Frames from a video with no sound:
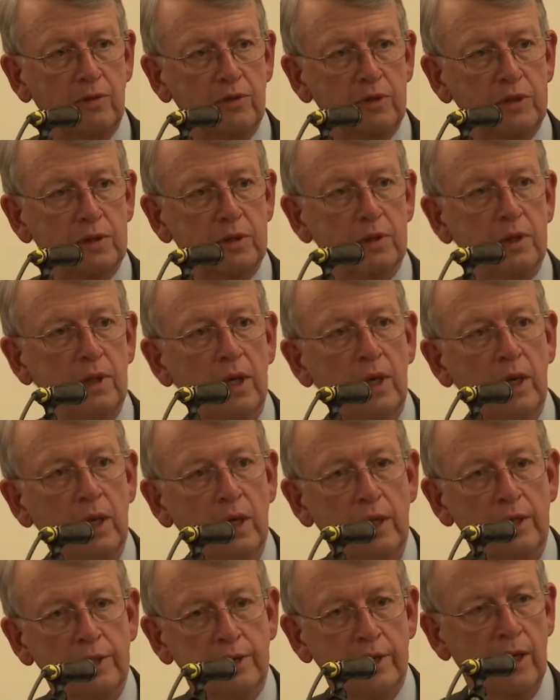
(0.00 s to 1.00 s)
We
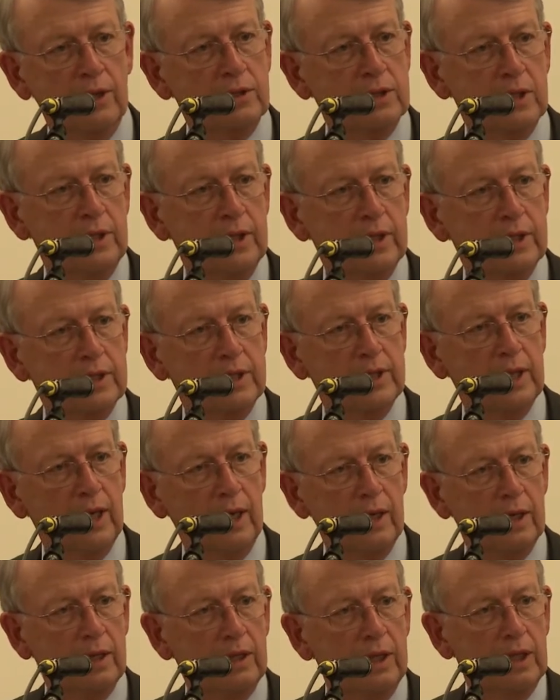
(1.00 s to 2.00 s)
talk the next
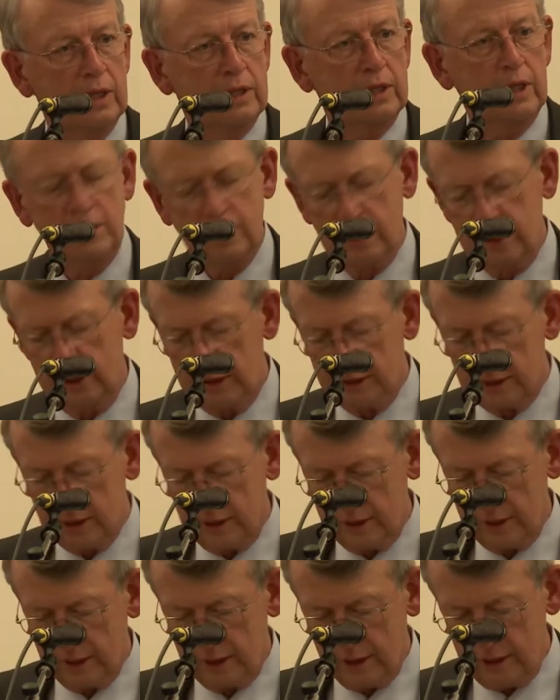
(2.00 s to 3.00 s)
day. They teach
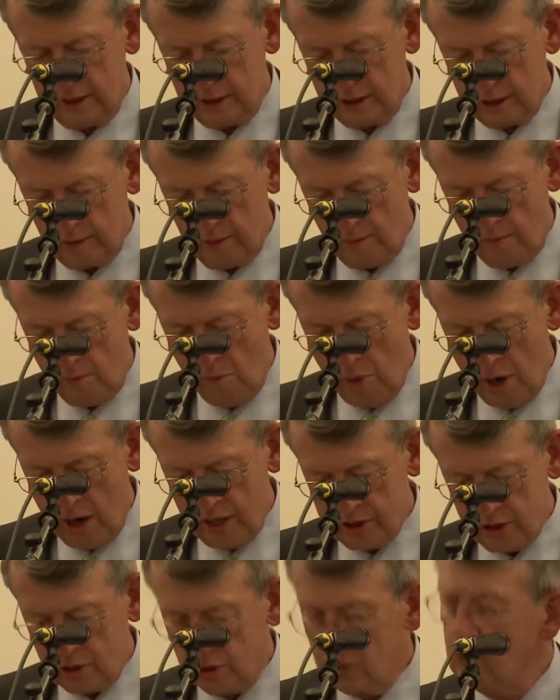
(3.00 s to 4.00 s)
in these
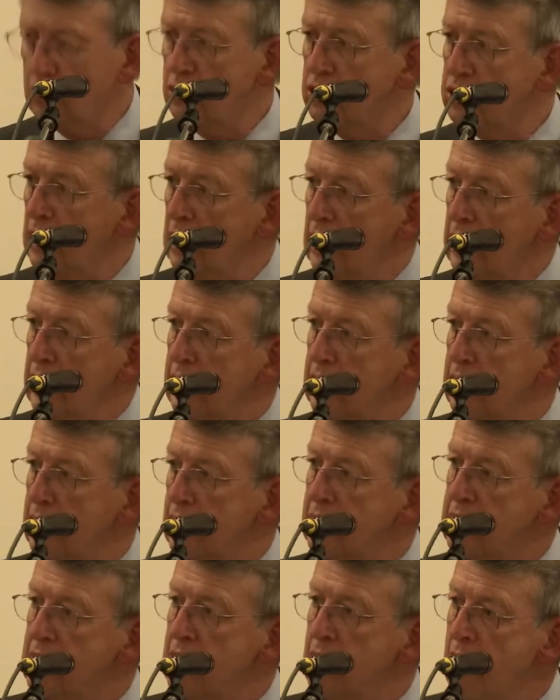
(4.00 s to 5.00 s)
modules. It
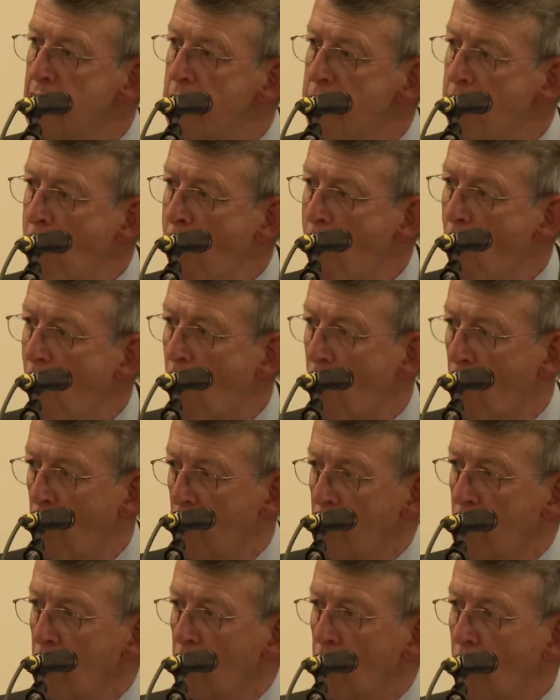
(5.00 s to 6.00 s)
is nimble.
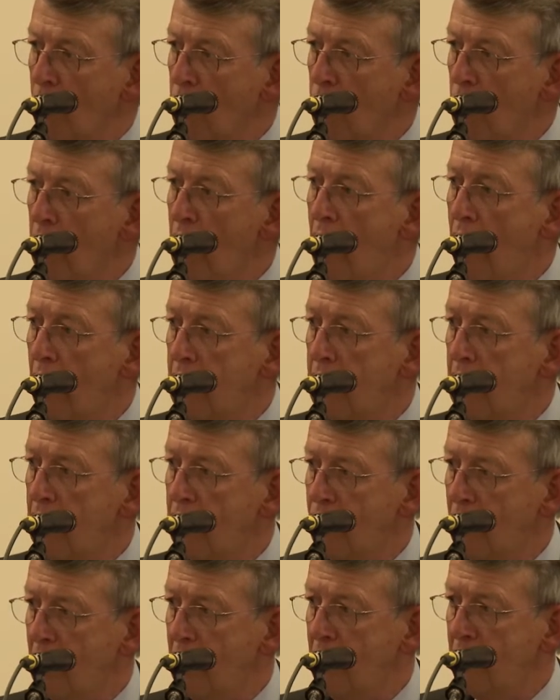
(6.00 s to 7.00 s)
We will not
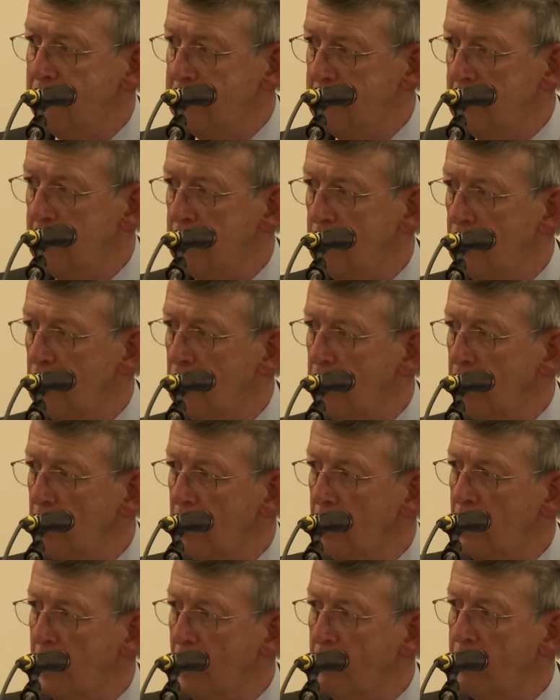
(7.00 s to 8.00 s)
ever have tenure
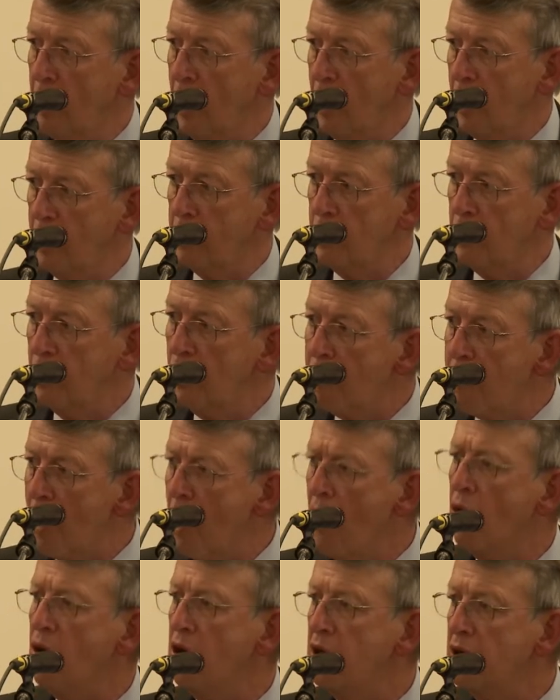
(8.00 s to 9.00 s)
again. I'm not an
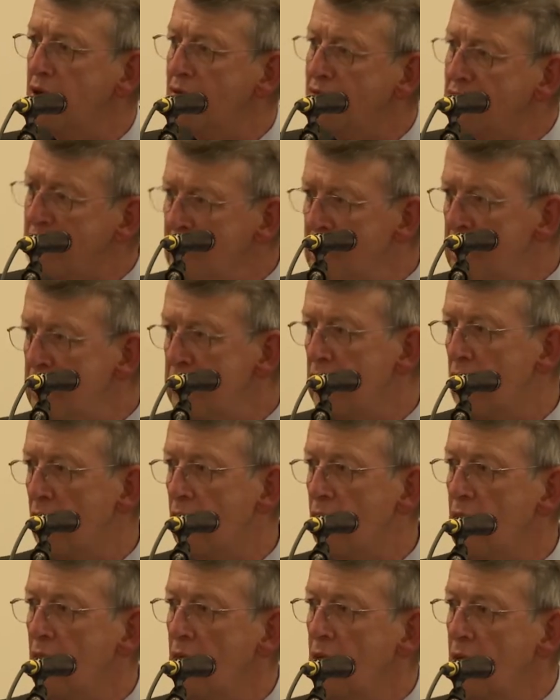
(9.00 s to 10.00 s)
opponent of
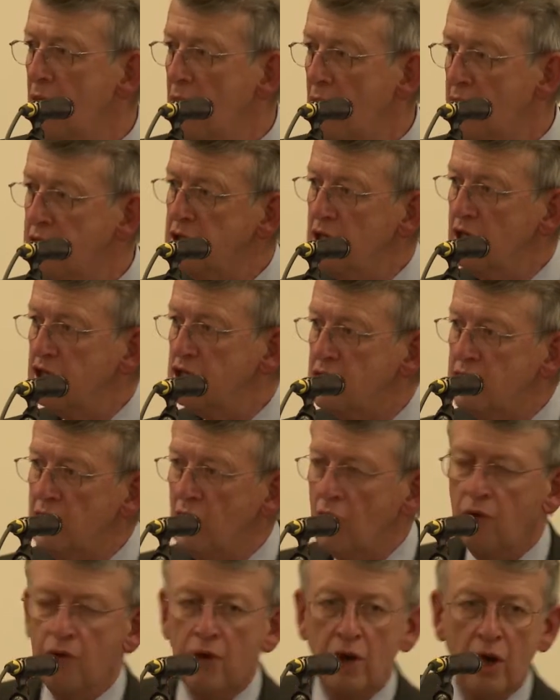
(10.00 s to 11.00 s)
tenure. I just
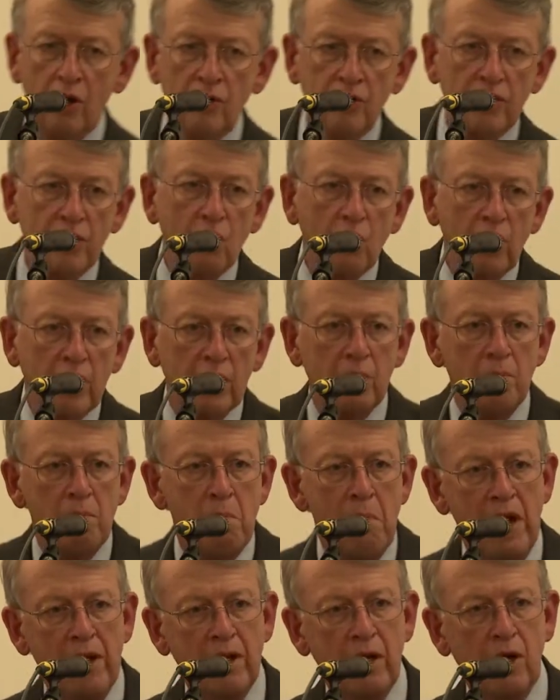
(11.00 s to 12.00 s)
don't know that we can
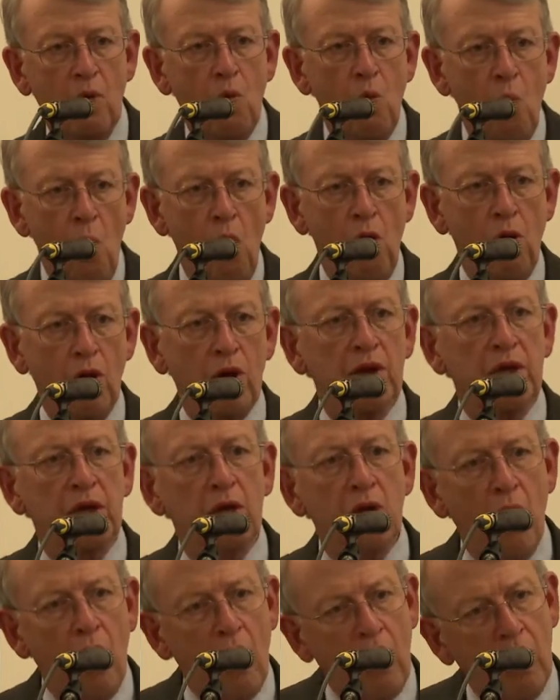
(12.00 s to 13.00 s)
make it work
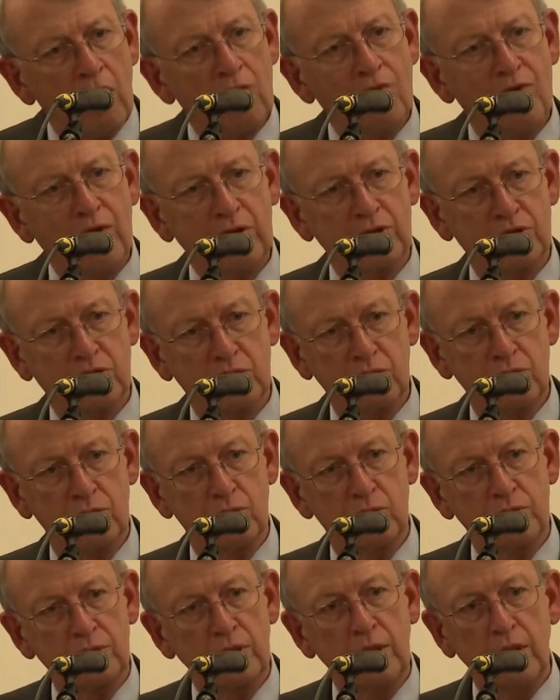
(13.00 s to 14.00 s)
in all of our
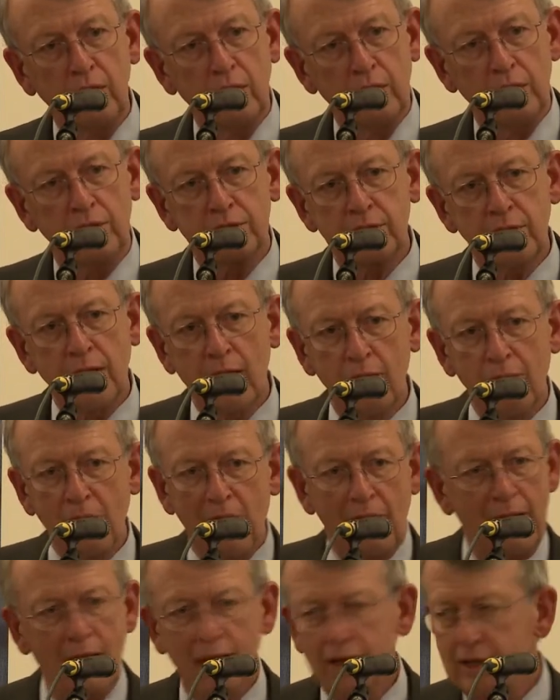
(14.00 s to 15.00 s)
schools. It's not
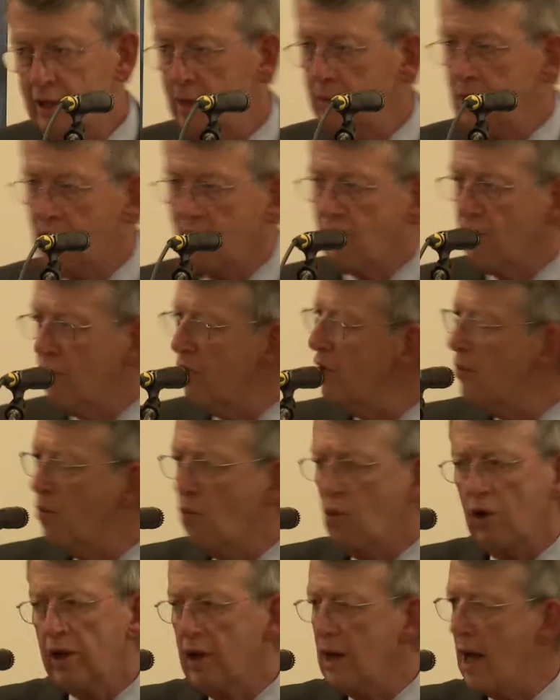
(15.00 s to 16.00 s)
about academic freedom.
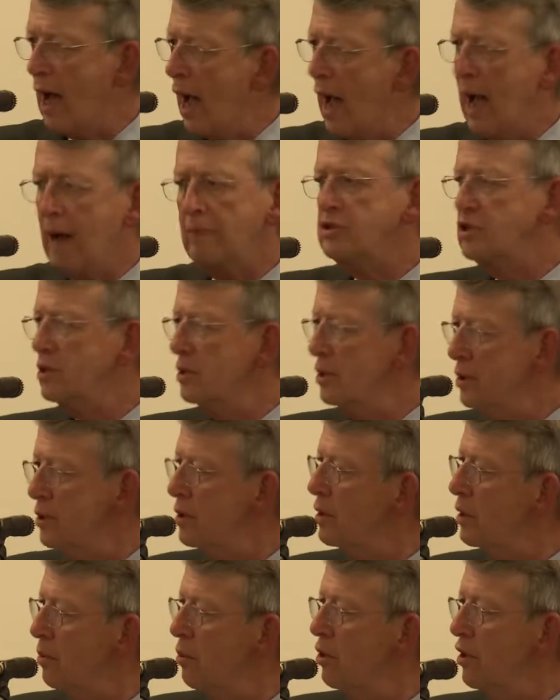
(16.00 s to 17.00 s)
We
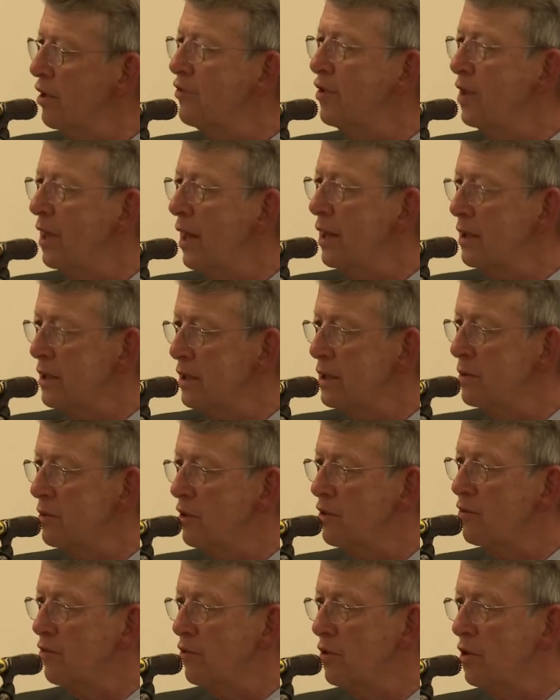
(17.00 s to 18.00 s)
absolutely believe in
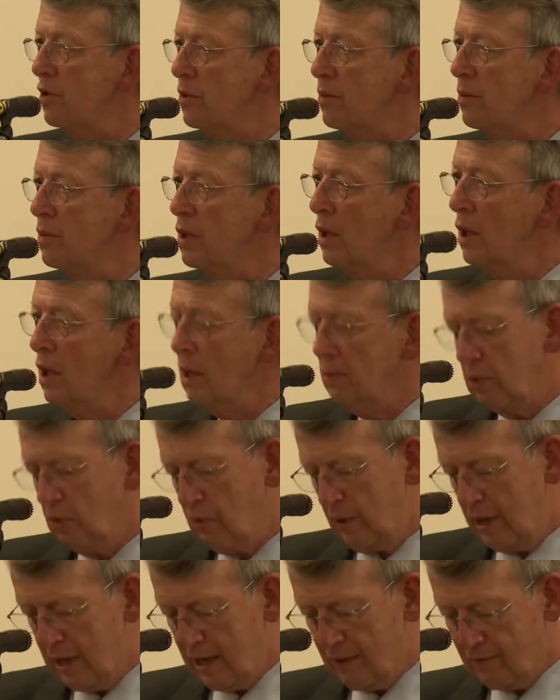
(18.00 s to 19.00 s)
academic freedom, but
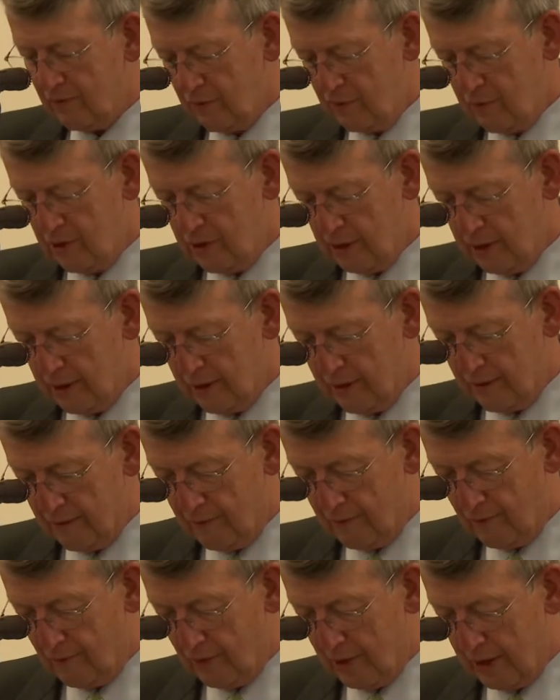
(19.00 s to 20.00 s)
we have to be
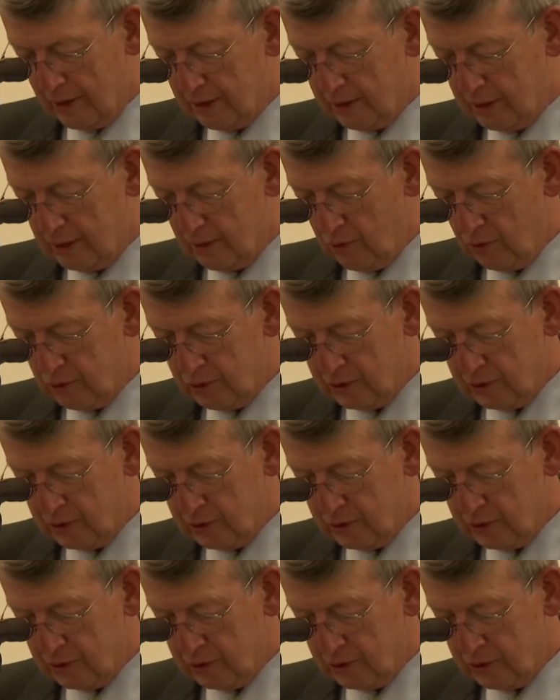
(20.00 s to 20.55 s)
flexible.